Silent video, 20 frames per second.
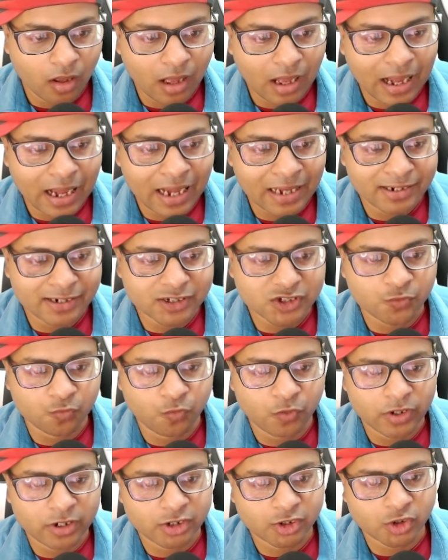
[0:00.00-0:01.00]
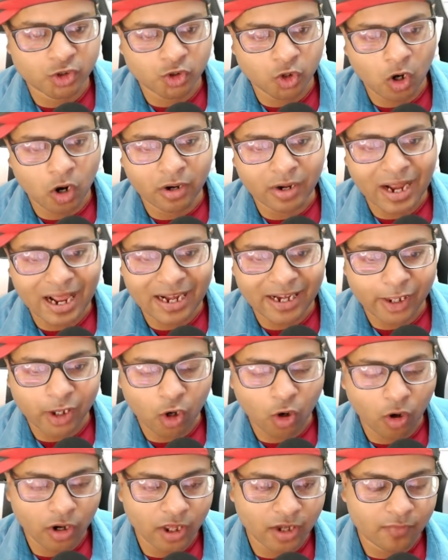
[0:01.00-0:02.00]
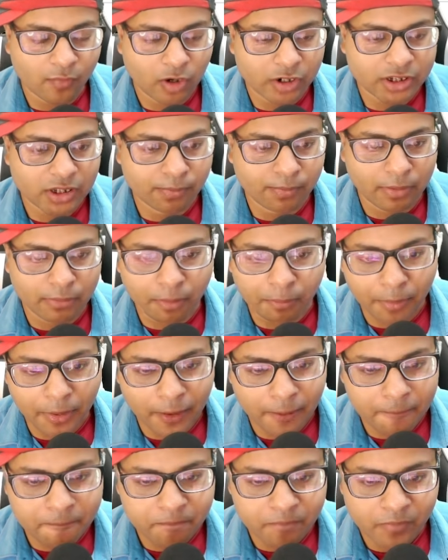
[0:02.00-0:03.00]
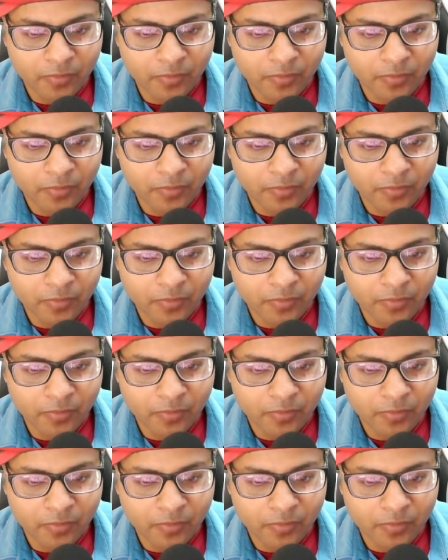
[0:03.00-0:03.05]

And it is very strong rally caller for the PvP.